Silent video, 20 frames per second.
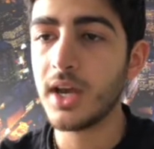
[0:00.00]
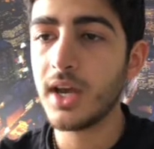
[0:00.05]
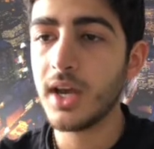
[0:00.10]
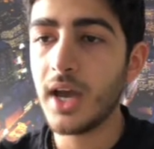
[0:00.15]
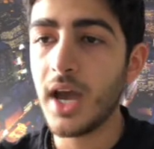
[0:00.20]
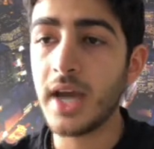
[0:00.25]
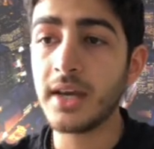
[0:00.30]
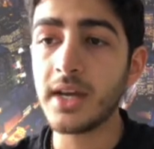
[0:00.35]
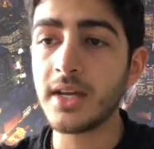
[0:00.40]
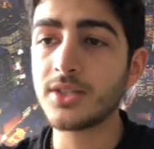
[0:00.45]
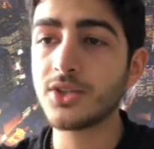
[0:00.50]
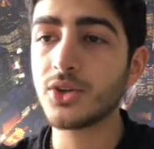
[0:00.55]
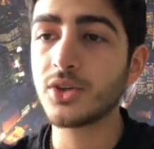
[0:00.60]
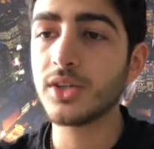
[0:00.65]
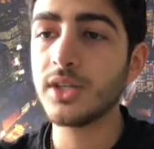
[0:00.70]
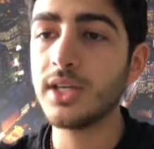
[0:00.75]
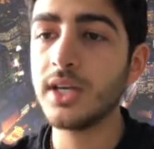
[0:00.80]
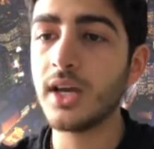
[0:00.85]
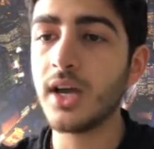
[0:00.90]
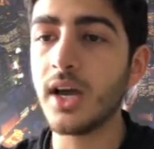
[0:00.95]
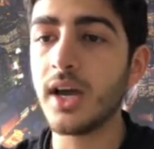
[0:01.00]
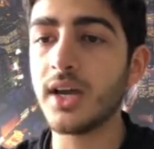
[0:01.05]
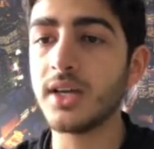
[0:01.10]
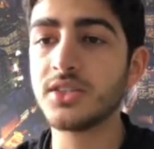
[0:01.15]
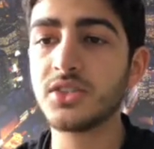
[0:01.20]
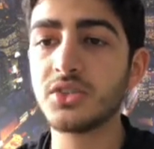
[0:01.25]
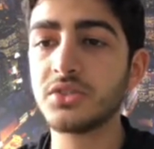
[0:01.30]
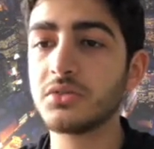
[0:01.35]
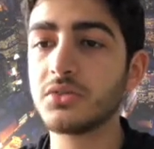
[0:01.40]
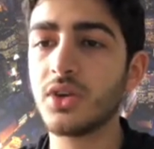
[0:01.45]
and as early
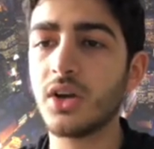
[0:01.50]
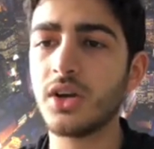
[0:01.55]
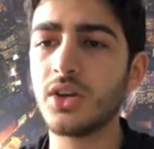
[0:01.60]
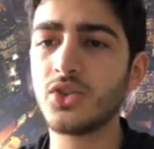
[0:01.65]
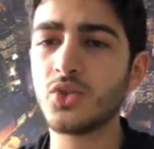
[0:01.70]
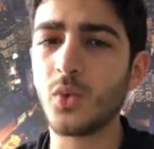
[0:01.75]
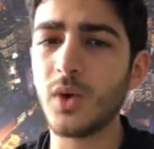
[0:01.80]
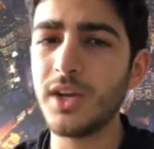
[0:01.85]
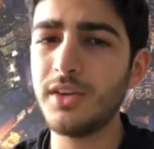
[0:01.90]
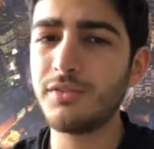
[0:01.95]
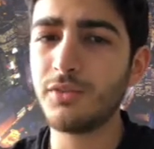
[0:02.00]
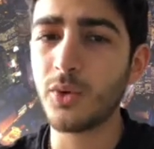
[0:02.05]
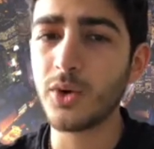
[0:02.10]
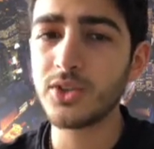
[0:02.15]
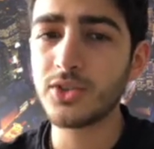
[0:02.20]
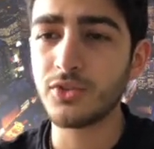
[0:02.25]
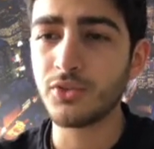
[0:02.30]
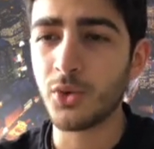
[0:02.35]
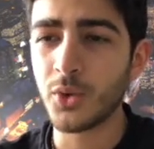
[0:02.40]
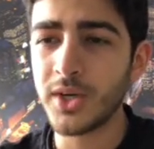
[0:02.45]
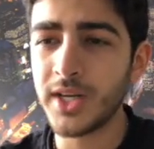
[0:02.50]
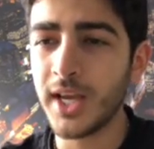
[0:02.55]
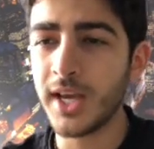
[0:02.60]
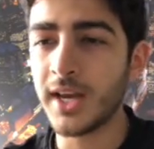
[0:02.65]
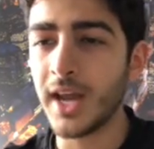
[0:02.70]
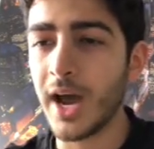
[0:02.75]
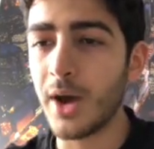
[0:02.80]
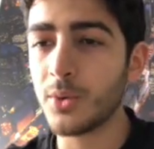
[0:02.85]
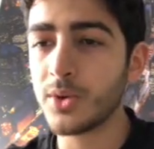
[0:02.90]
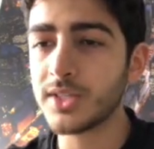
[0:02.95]
as 24 to 48
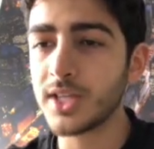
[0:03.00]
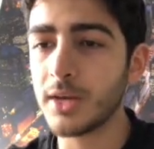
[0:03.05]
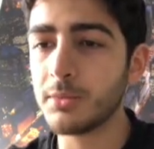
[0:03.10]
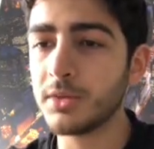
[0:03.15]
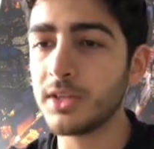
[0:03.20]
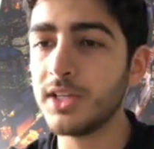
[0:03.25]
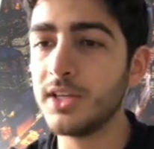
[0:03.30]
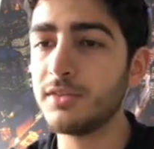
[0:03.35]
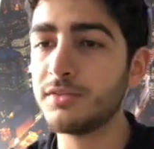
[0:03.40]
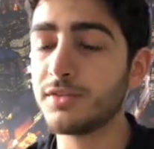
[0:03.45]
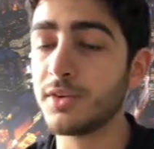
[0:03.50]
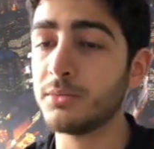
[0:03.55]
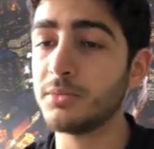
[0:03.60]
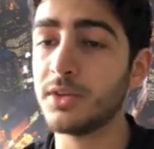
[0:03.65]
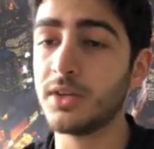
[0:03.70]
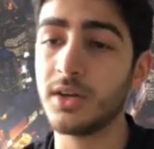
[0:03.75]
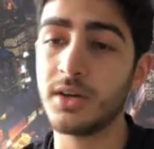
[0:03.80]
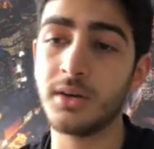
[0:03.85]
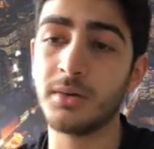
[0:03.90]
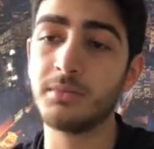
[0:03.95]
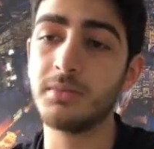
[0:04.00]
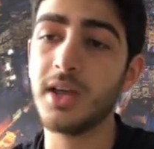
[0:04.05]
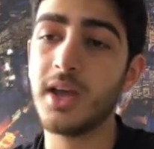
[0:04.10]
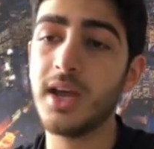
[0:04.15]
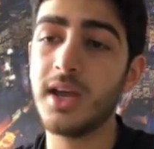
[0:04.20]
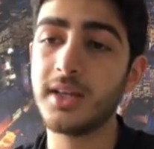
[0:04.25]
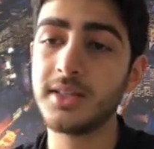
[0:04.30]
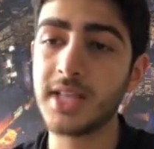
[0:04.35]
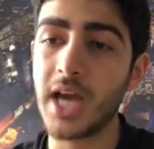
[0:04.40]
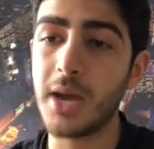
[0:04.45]
hours, I believe, from the
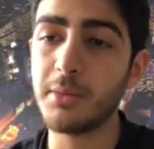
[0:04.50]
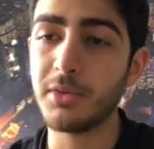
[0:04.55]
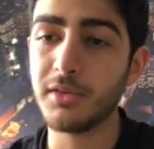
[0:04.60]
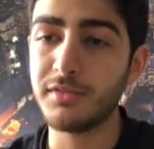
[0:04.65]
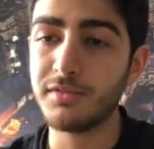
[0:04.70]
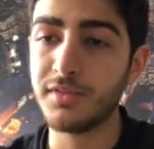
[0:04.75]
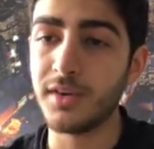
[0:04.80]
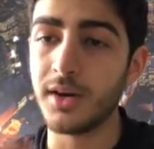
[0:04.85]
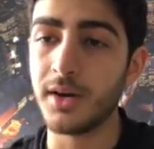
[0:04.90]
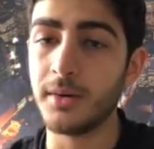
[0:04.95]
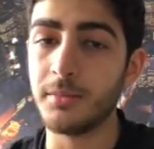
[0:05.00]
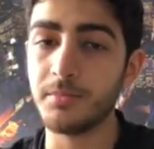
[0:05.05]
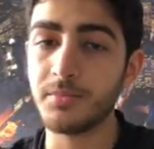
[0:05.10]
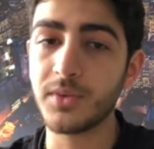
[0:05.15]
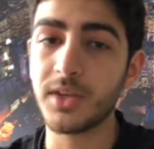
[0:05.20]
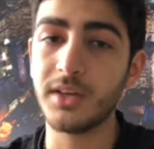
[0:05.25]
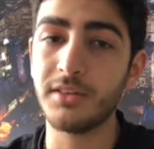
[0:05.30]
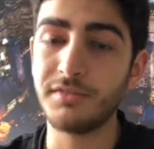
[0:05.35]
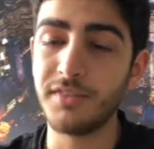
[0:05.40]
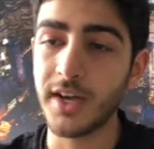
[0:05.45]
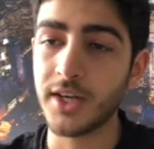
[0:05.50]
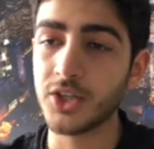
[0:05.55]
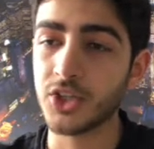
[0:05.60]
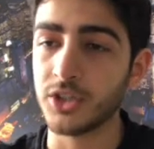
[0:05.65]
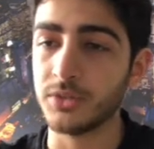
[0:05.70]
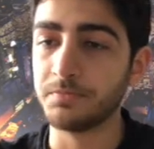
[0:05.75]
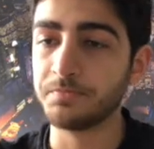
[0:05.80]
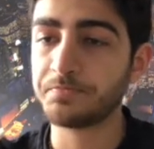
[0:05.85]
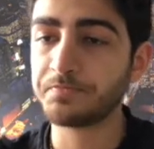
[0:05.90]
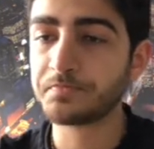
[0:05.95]
time of
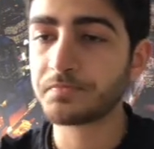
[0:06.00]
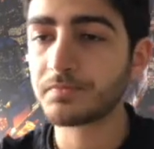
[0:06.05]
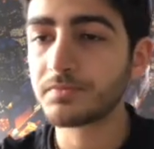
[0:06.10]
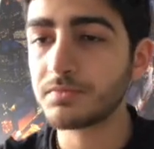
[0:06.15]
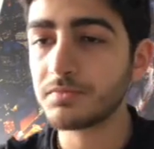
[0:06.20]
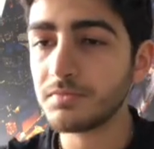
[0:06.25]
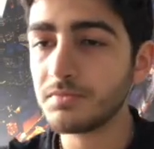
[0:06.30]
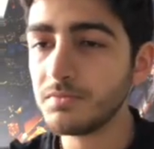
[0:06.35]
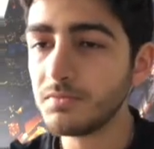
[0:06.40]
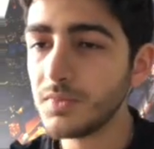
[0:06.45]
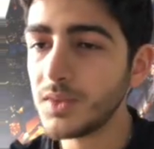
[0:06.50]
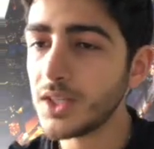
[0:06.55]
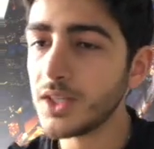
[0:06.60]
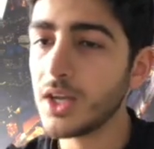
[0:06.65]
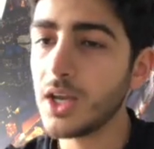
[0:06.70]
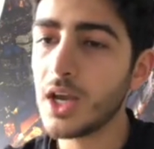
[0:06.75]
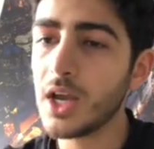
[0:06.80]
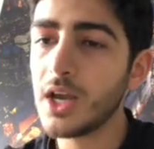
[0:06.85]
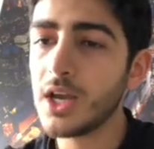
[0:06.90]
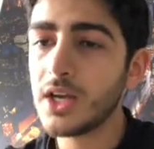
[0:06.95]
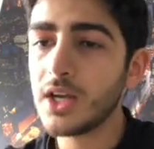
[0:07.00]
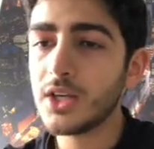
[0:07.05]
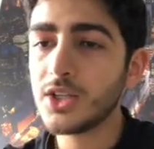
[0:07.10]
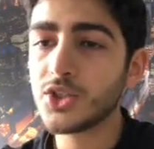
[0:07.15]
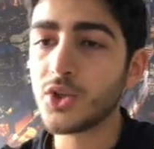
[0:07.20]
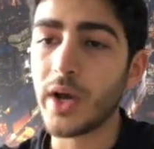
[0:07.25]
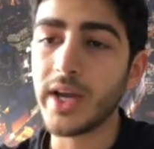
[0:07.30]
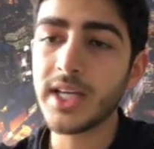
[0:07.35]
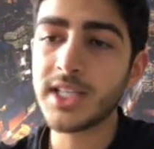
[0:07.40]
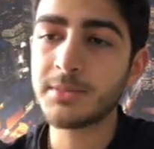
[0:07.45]
infection.
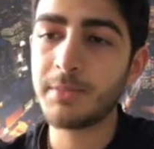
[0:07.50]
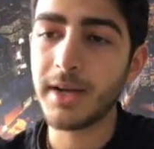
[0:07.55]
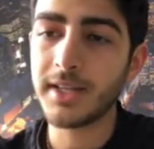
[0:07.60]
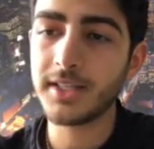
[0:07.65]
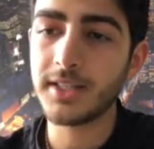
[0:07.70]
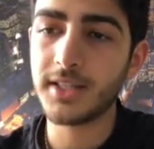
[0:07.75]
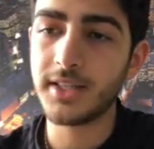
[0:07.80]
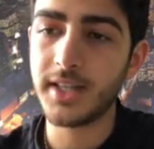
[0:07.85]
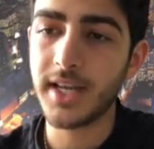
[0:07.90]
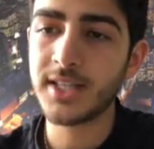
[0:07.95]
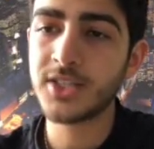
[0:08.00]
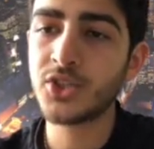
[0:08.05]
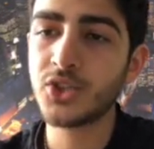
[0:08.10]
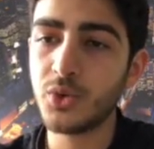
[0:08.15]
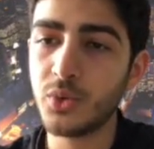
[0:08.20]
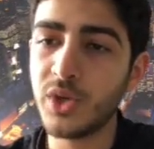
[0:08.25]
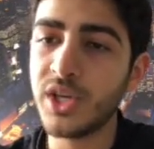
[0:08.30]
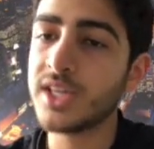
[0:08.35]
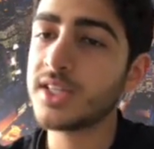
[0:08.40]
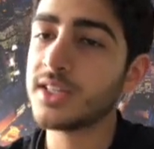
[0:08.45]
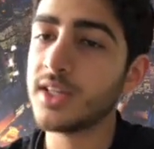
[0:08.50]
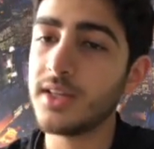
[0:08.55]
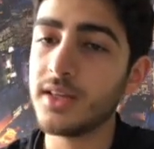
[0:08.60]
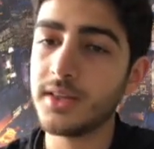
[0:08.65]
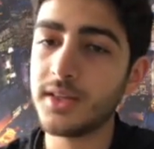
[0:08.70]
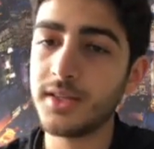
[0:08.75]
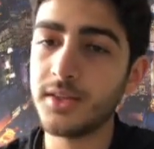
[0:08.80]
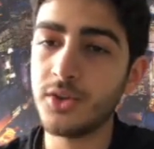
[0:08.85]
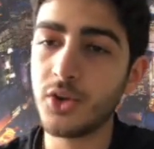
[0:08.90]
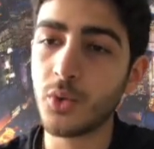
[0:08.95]
So I expect in the next 2 weeks,
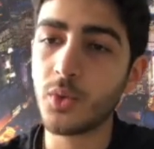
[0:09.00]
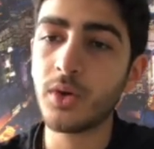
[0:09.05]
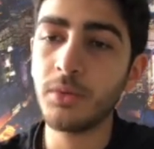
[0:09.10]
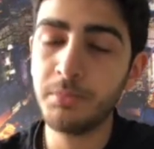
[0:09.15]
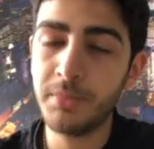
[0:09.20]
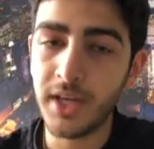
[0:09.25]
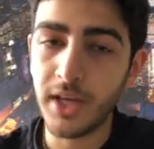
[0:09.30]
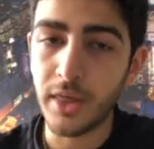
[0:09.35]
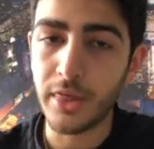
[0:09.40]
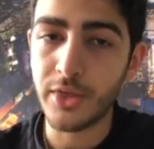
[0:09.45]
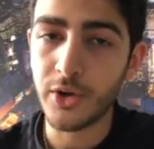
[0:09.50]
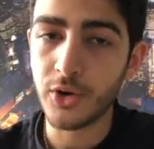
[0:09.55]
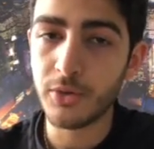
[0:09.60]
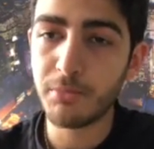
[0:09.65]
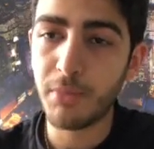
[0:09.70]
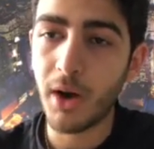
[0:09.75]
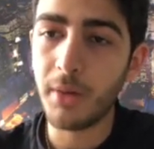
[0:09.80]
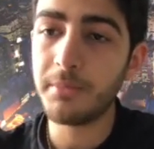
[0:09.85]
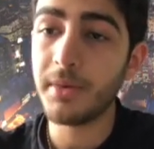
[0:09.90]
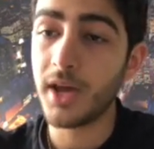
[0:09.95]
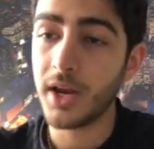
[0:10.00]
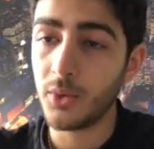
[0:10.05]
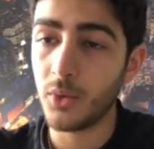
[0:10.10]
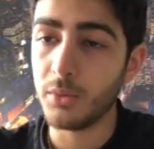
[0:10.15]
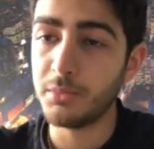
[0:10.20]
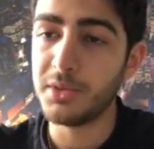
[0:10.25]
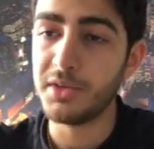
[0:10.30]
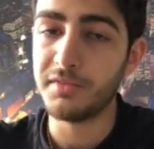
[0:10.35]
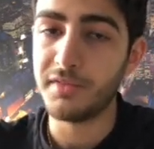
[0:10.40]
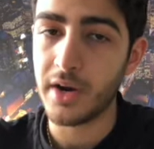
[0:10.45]
there will be a third bump, and it will
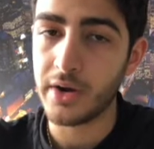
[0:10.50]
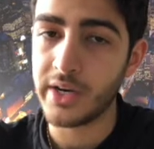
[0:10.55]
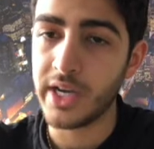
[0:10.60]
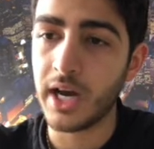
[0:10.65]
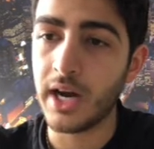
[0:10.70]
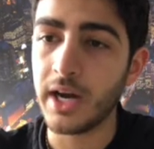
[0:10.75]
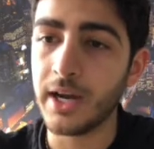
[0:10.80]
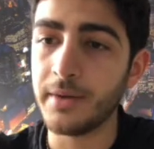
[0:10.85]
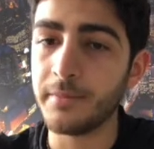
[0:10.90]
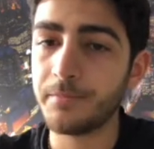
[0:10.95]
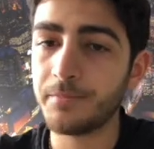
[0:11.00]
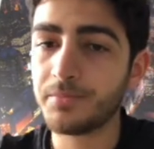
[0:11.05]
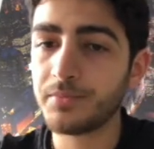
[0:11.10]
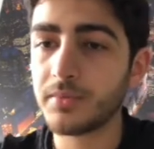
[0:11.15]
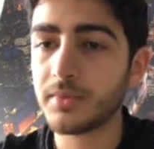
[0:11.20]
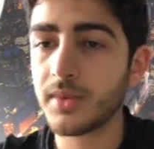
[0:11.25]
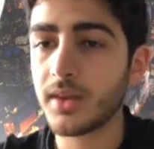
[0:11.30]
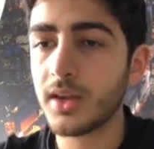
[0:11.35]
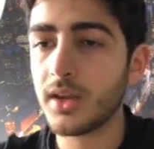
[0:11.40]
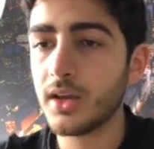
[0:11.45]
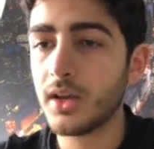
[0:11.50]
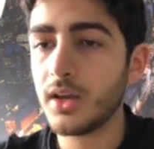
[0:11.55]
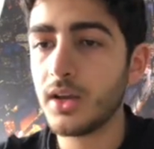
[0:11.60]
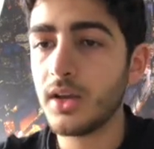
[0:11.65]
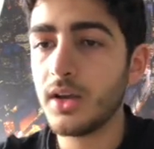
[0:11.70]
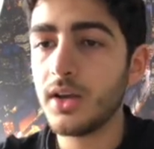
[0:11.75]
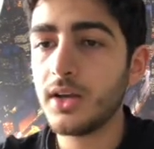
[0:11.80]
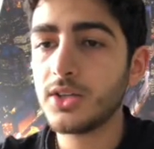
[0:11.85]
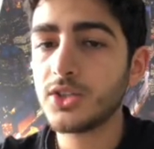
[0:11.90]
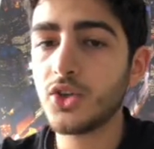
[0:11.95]
be very high.
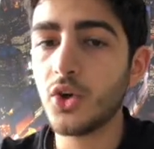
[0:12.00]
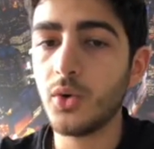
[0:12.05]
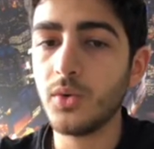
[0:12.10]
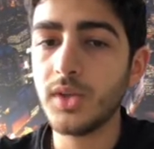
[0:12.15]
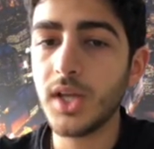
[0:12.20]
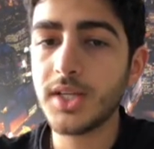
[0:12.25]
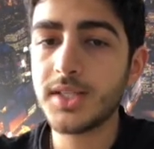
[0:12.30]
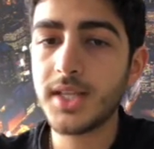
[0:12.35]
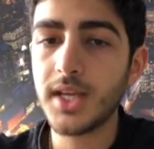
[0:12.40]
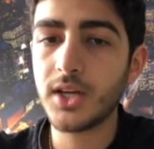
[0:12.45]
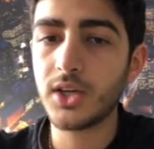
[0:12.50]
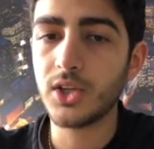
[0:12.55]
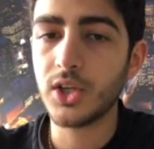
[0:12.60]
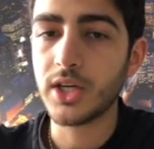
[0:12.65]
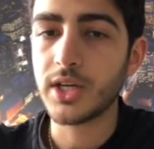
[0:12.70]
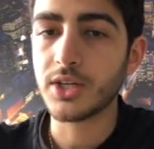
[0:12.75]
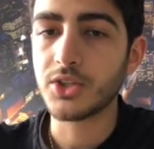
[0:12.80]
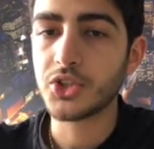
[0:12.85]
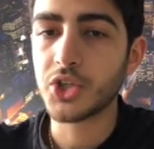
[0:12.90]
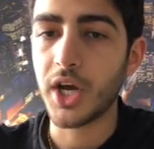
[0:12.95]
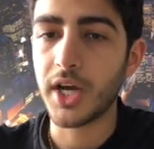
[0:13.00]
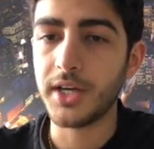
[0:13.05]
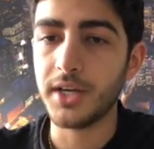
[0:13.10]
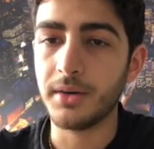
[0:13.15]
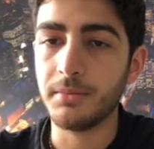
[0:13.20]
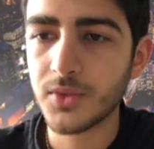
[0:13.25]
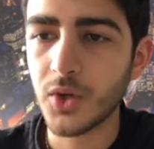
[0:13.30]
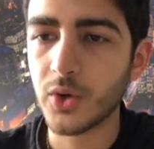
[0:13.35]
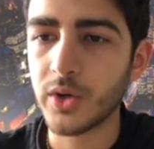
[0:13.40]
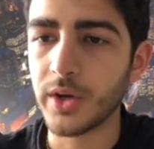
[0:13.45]
So let's take a look at
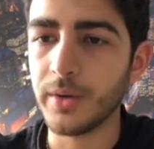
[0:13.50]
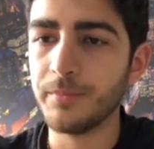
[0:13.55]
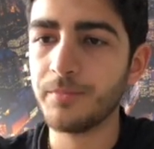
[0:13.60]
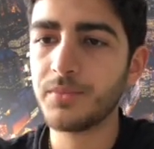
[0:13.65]
China. Okay,